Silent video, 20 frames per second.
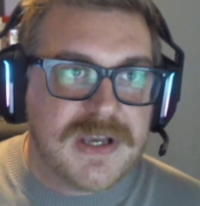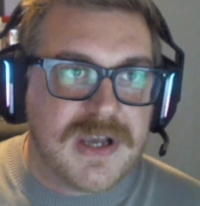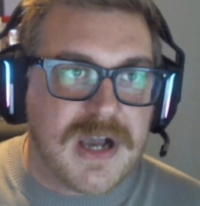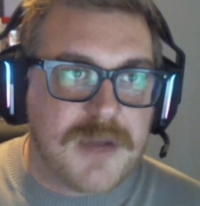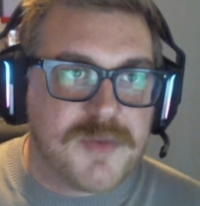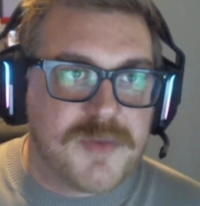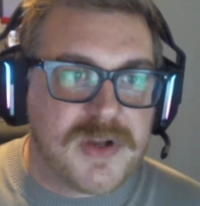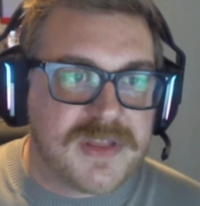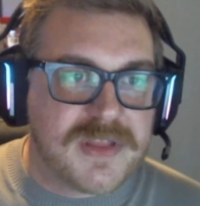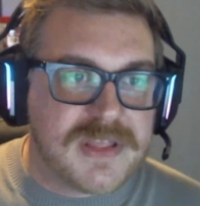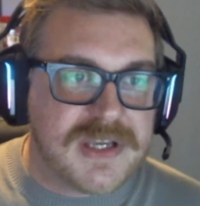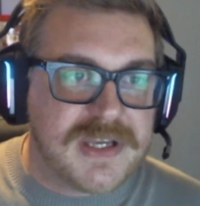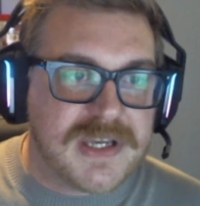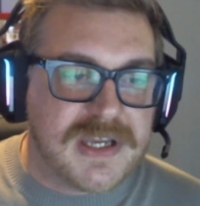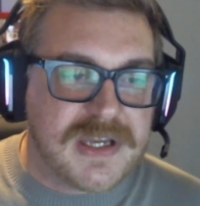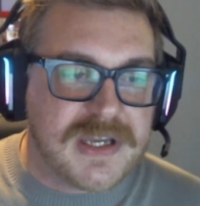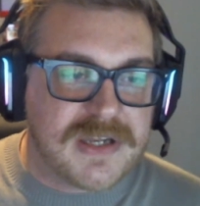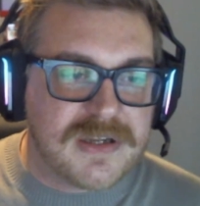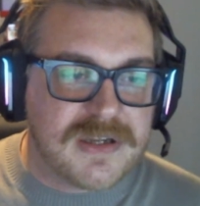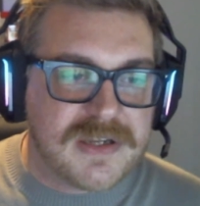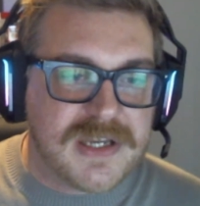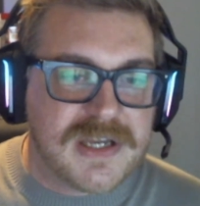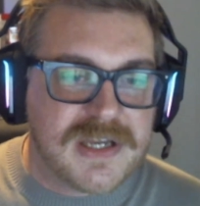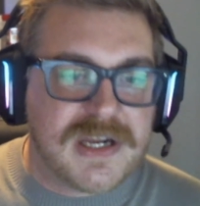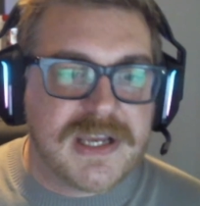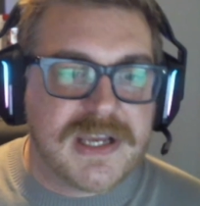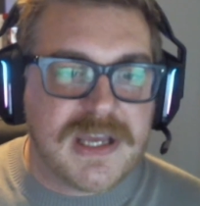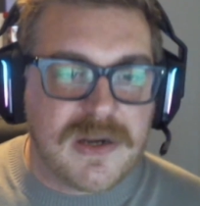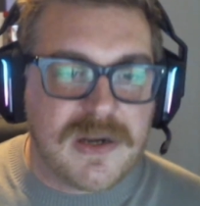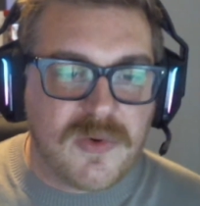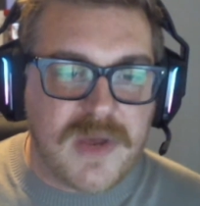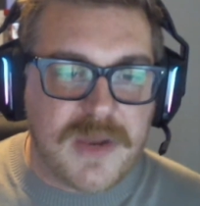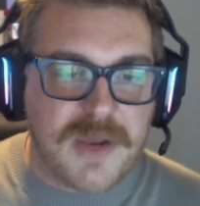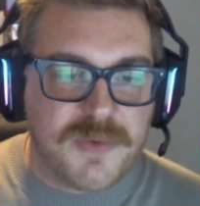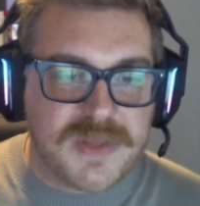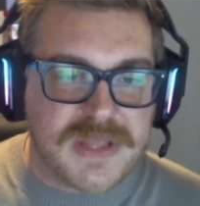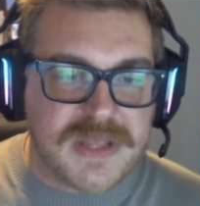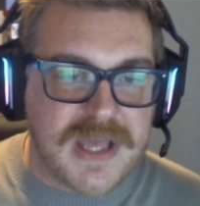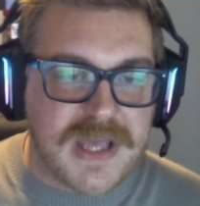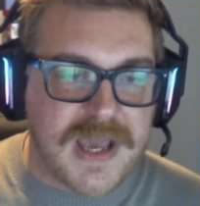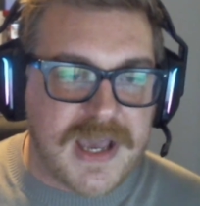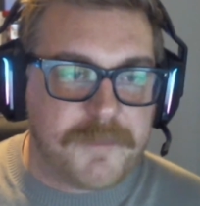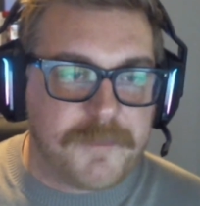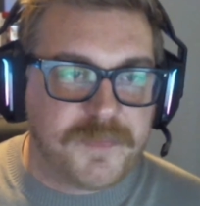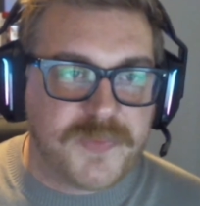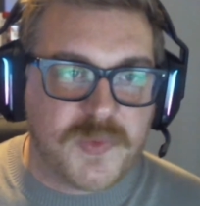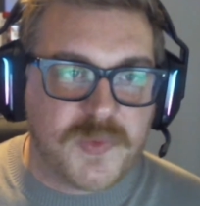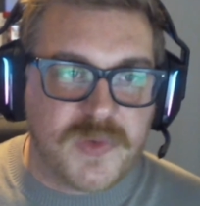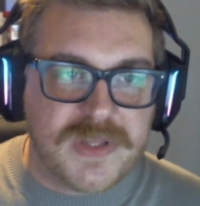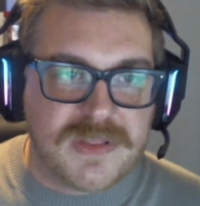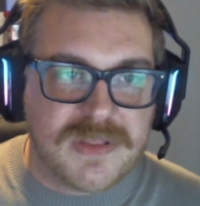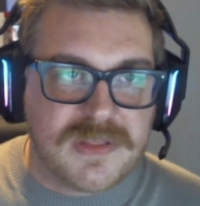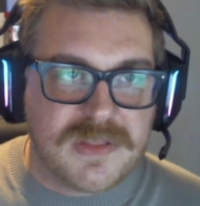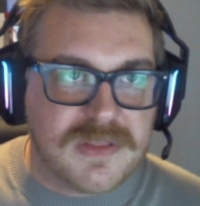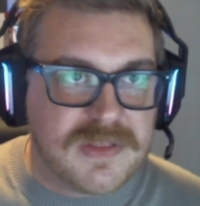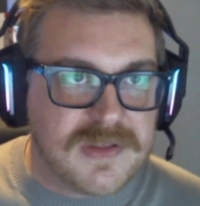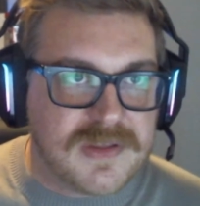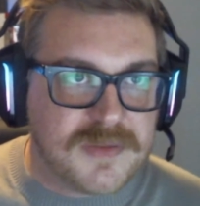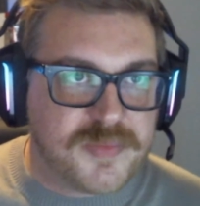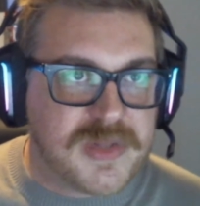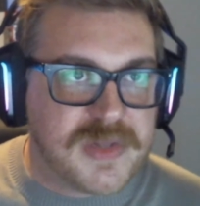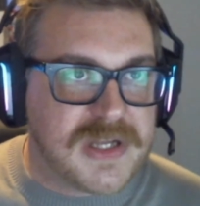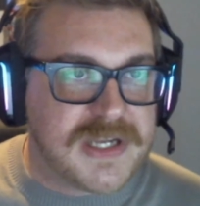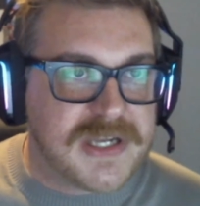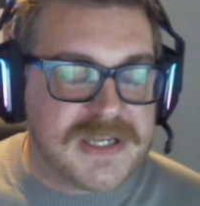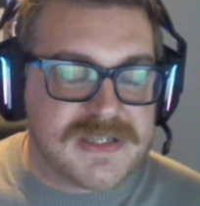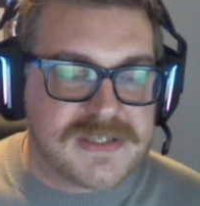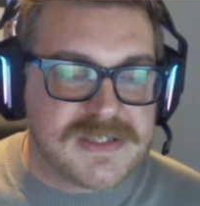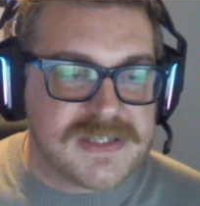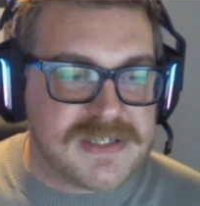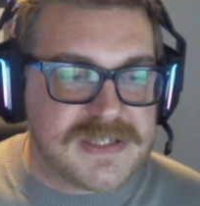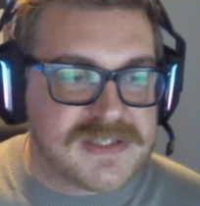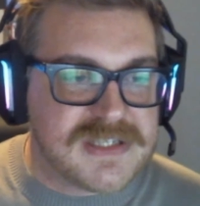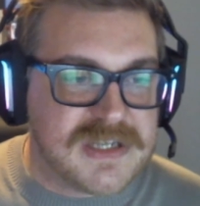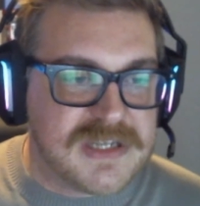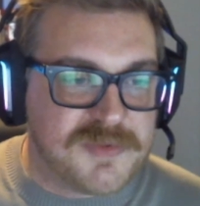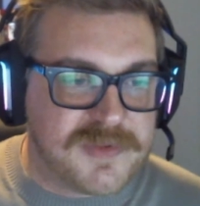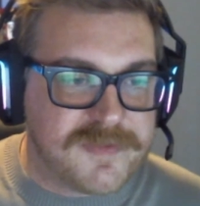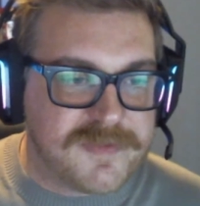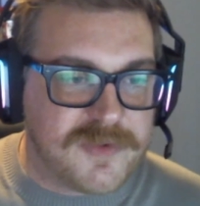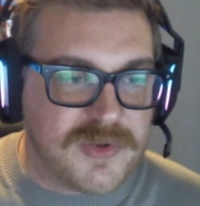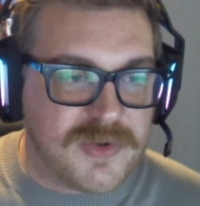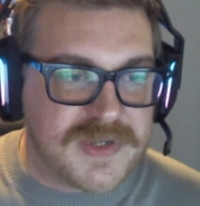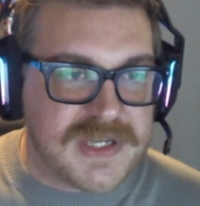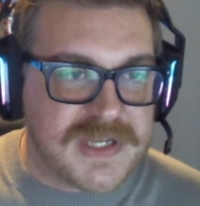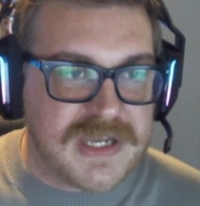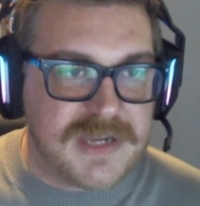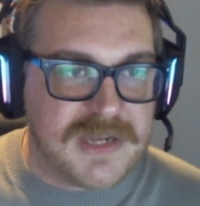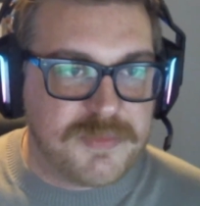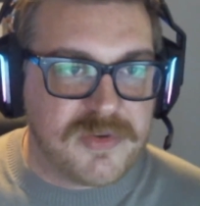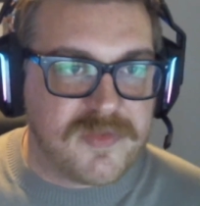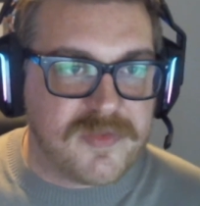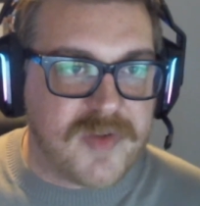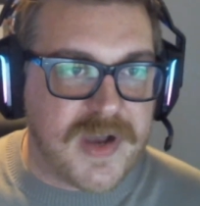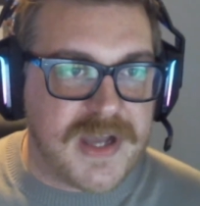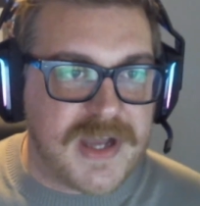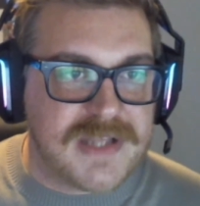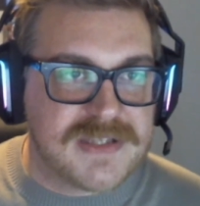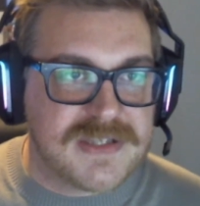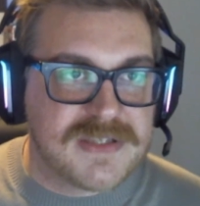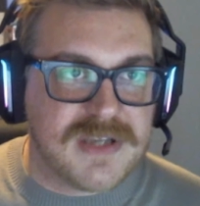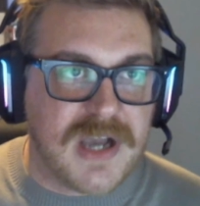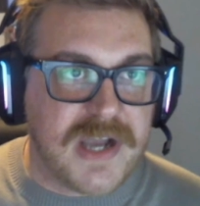I'm not thinking, can I get away with that with the plugins that Cinema 4D provides?